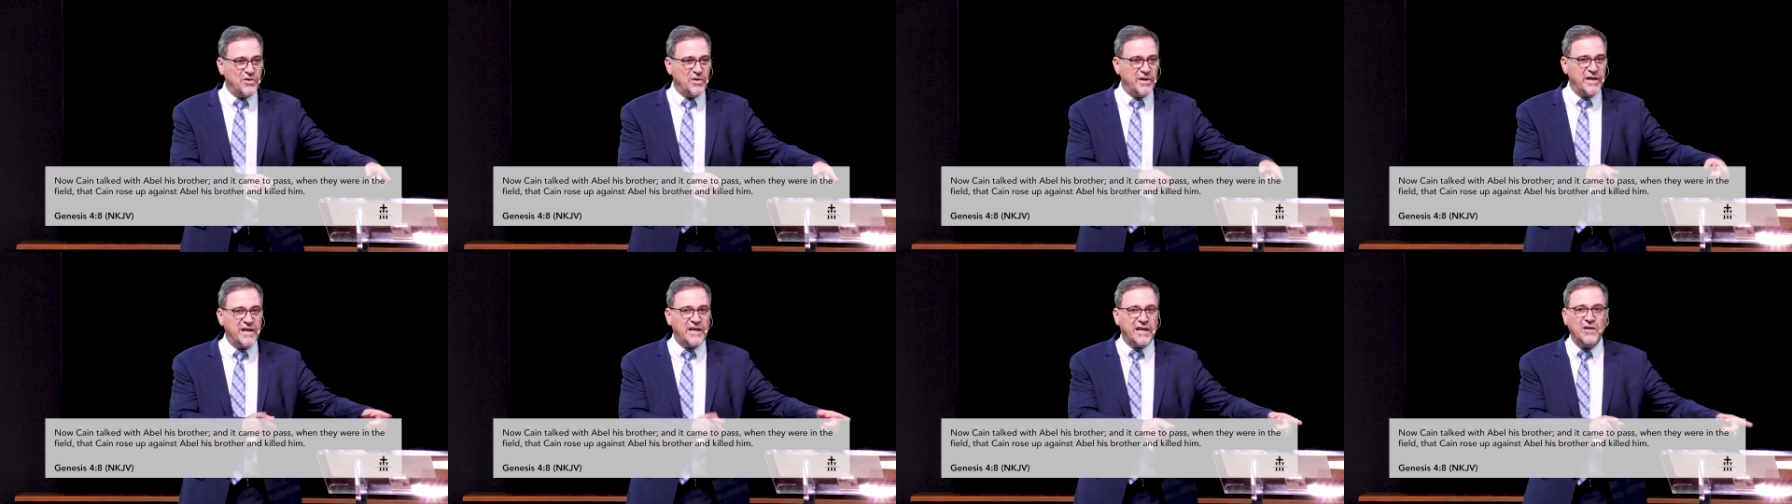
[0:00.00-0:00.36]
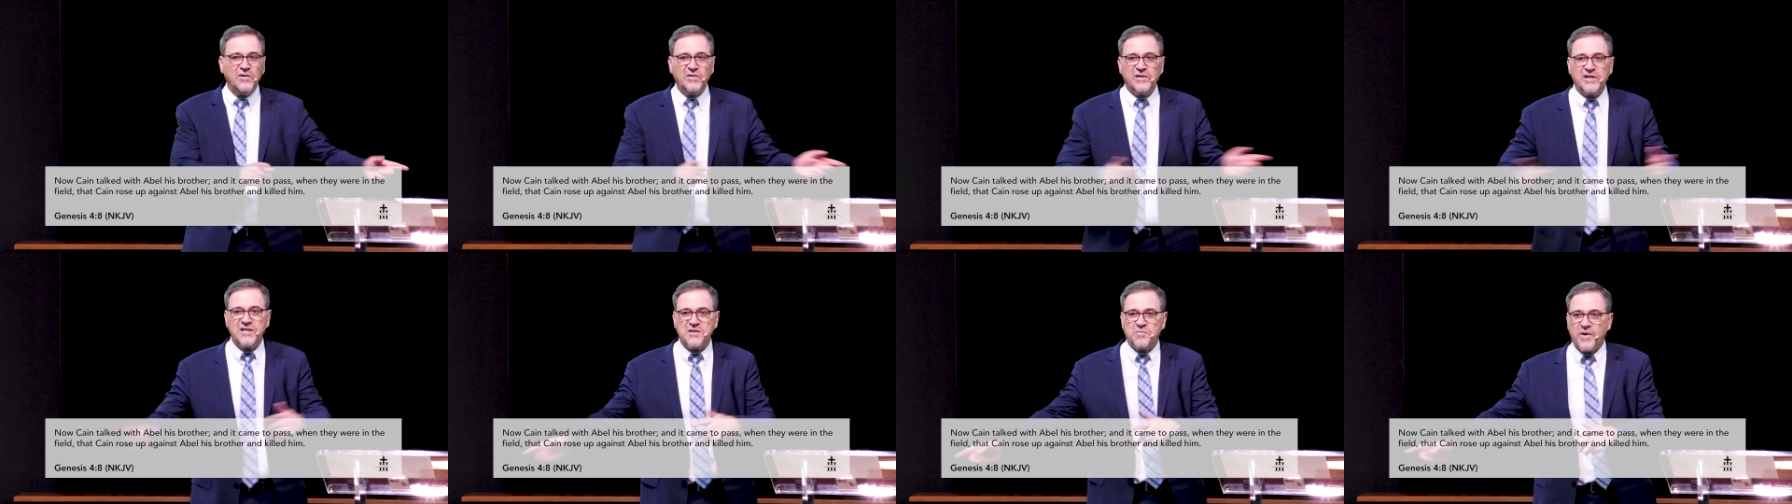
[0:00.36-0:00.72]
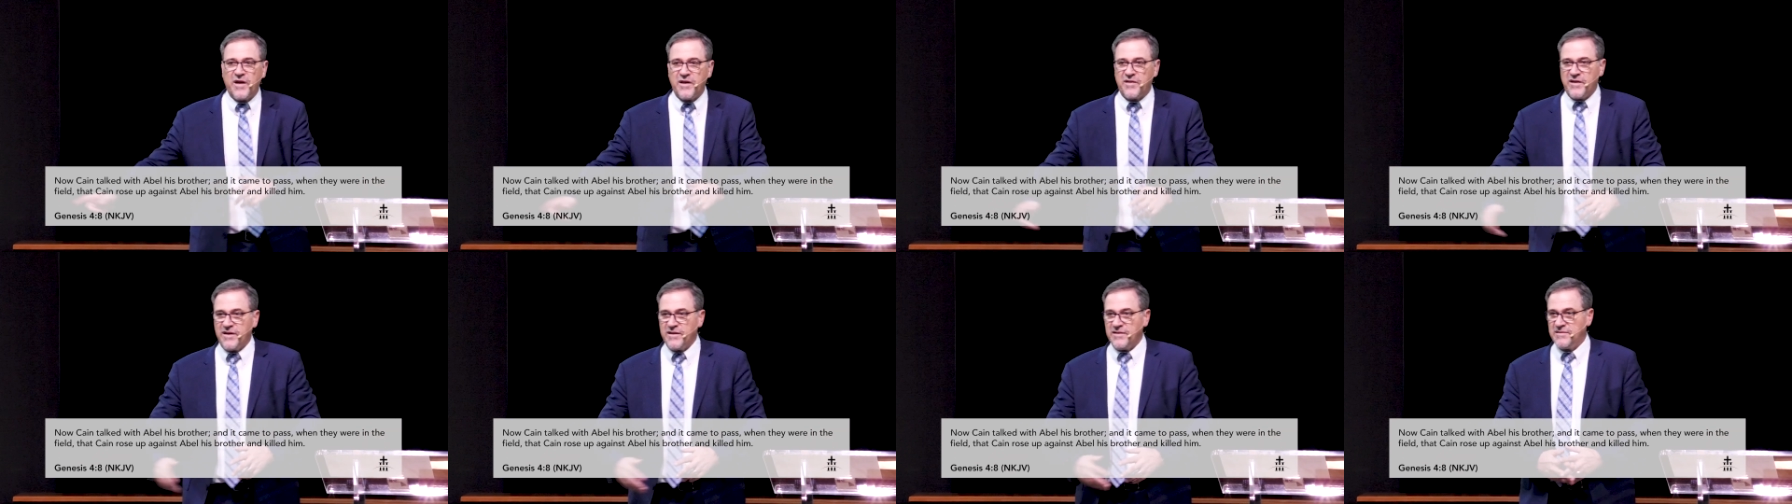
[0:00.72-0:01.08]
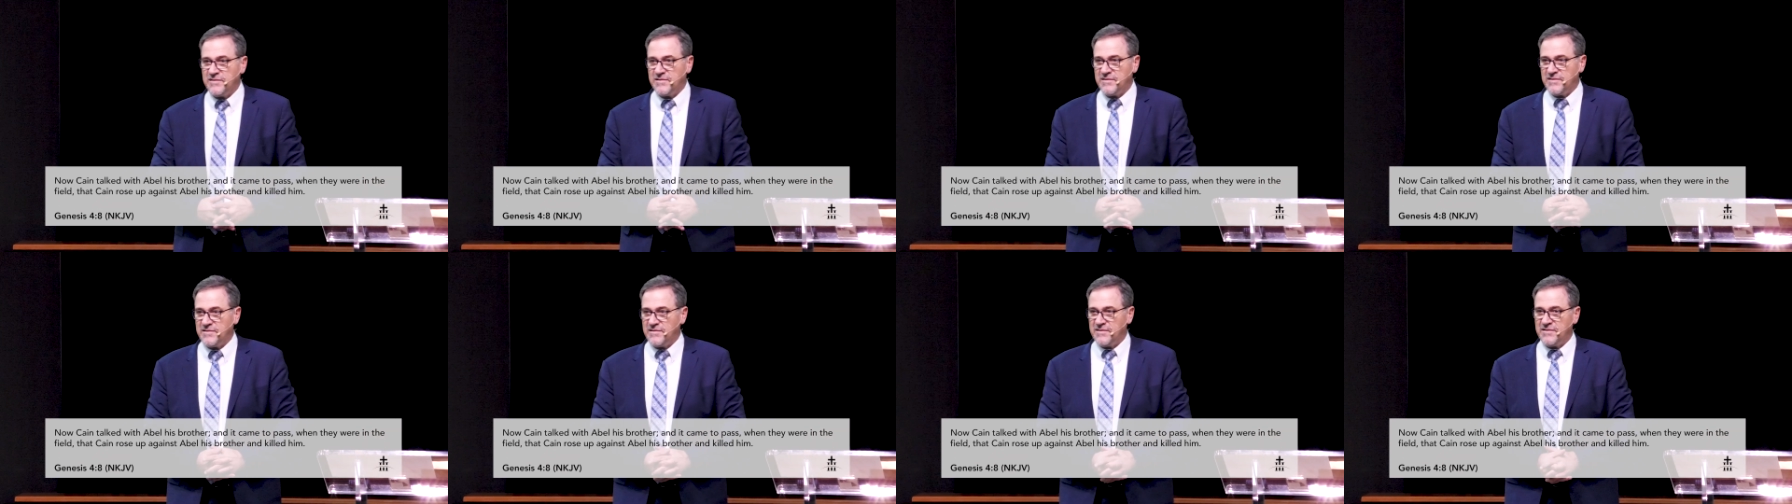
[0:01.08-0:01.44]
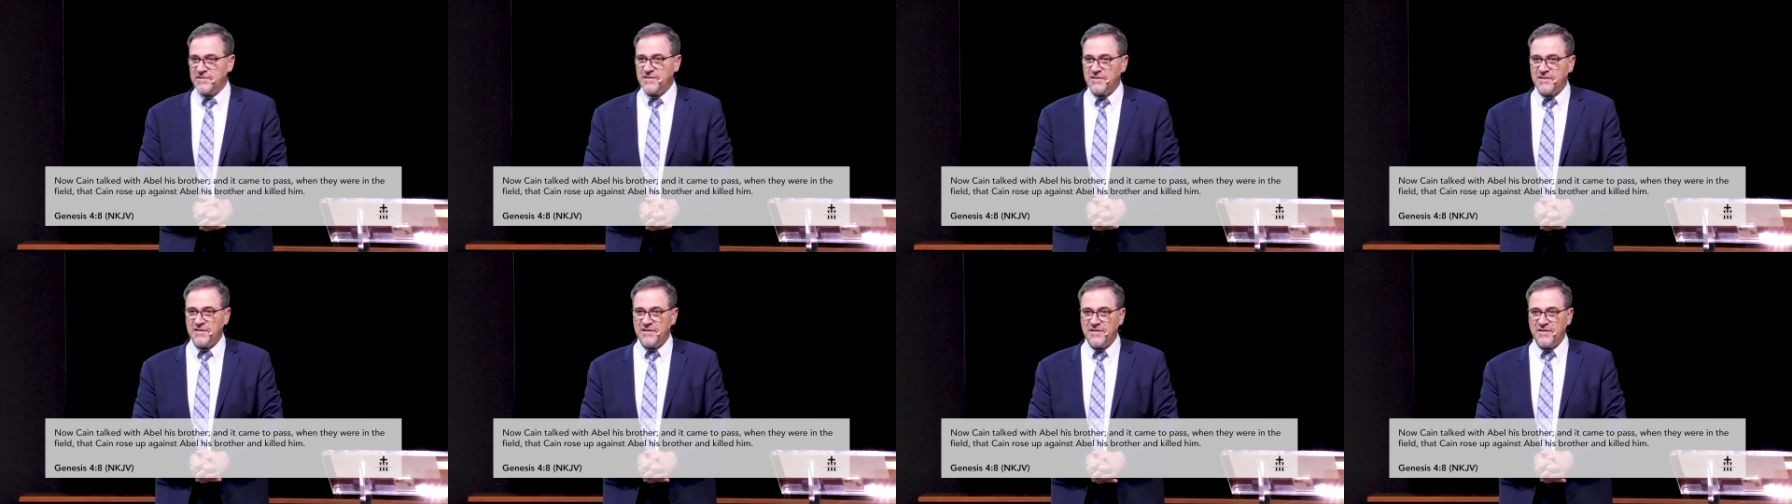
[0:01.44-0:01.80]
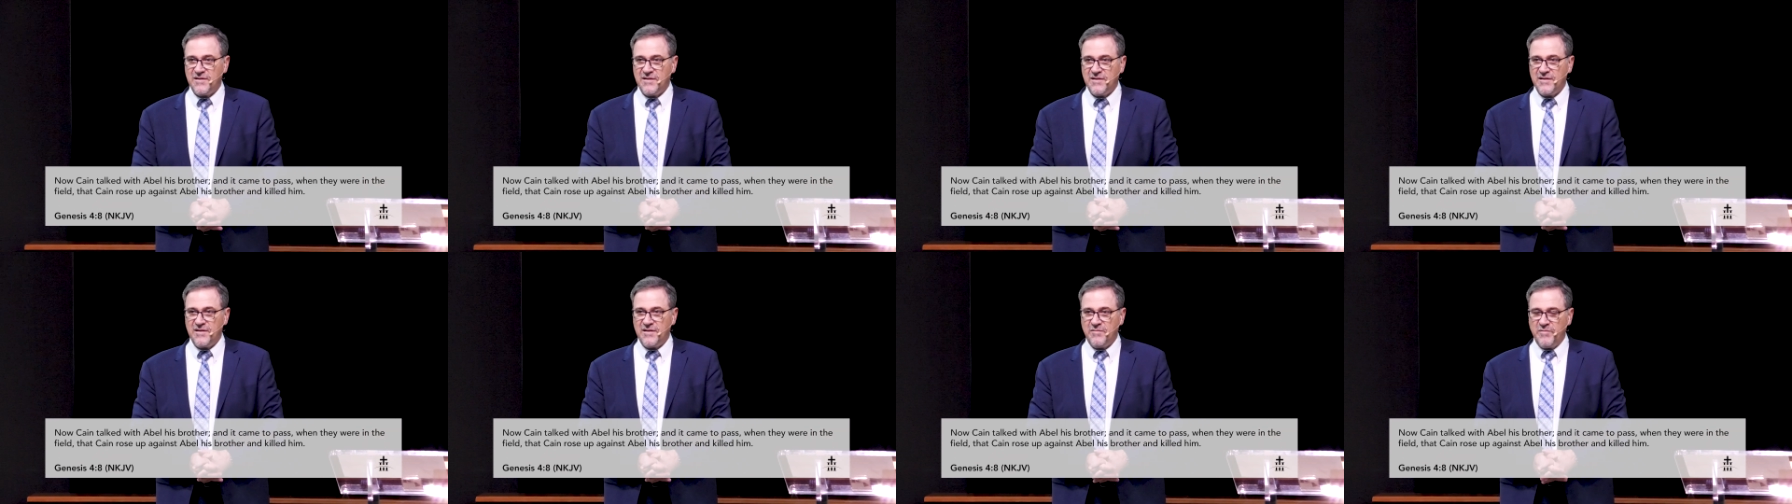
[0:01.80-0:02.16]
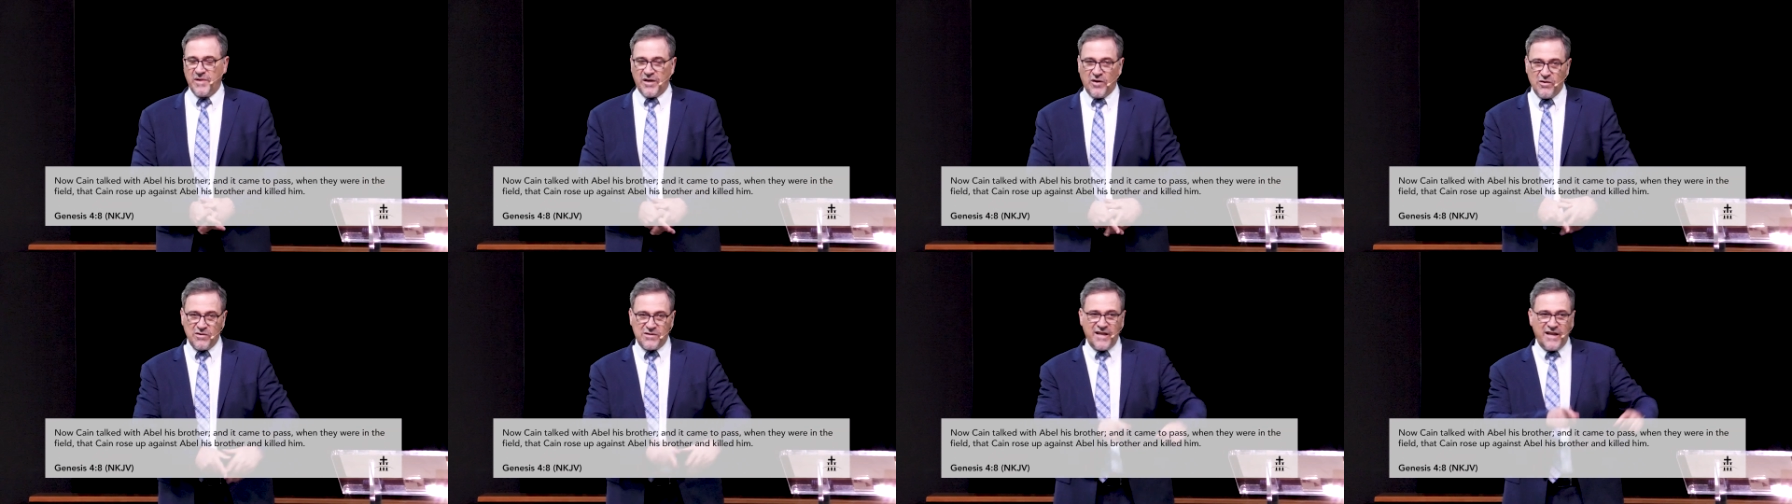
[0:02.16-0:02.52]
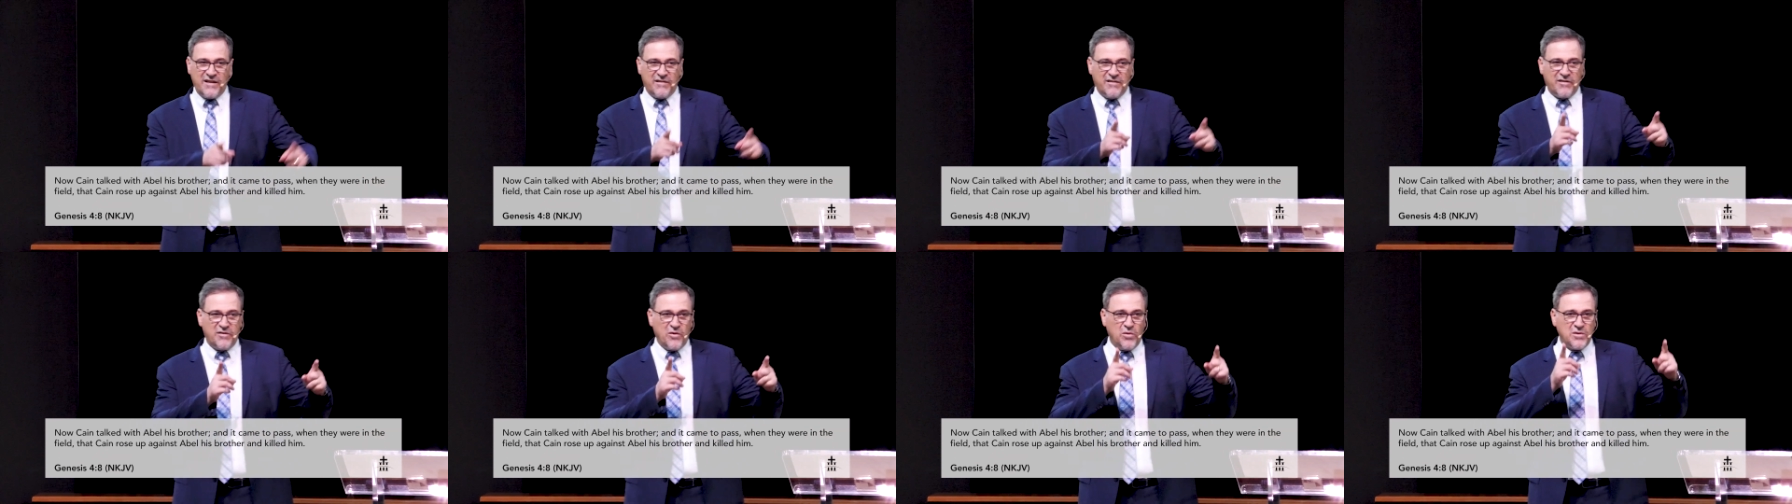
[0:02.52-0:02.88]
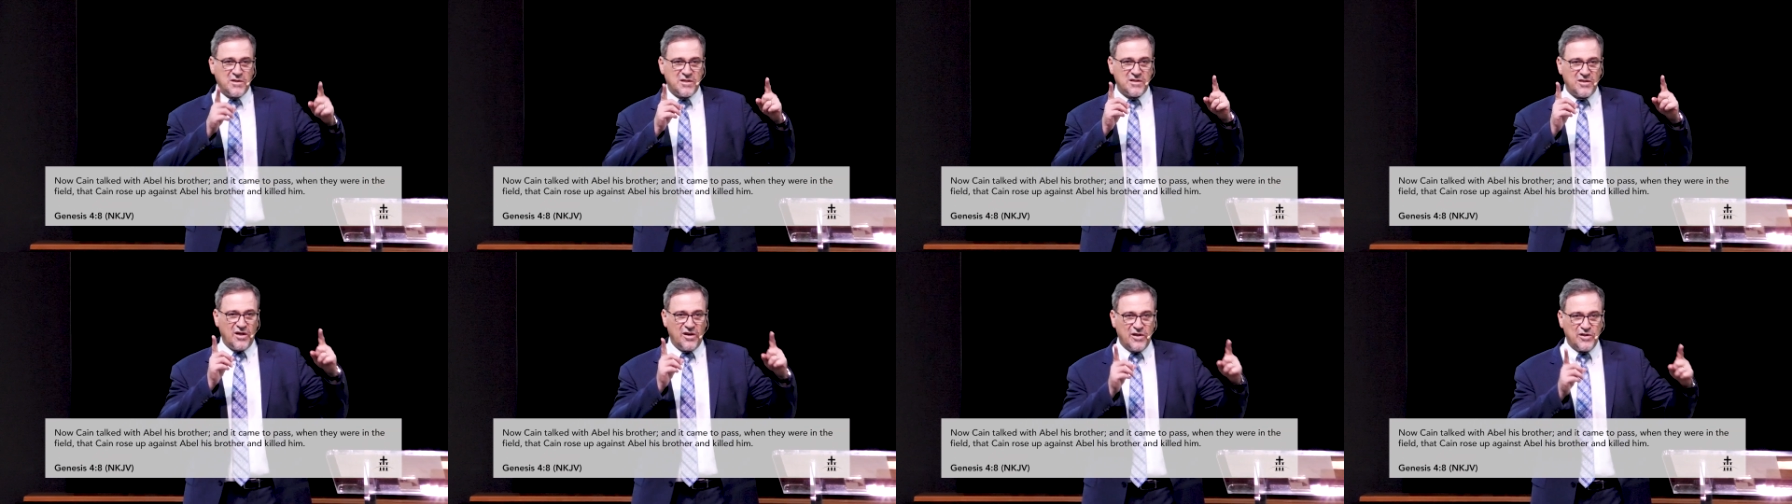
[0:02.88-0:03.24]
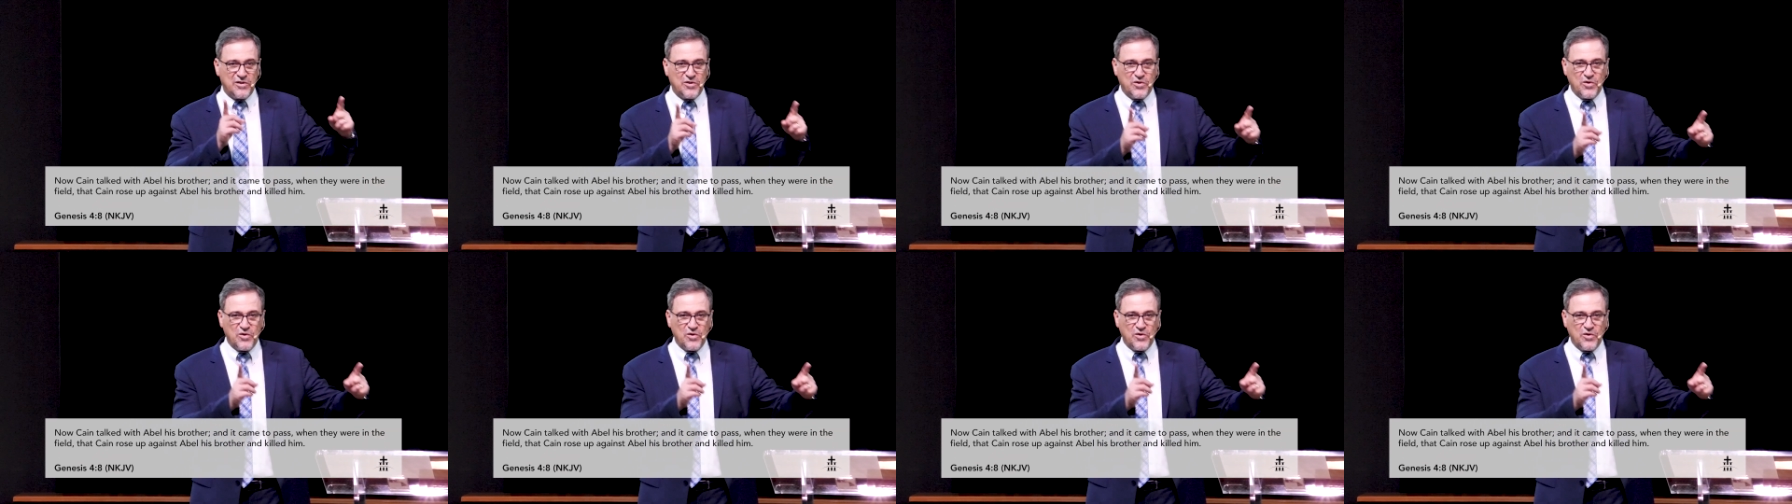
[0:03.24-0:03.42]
He killed his brother because that thought started to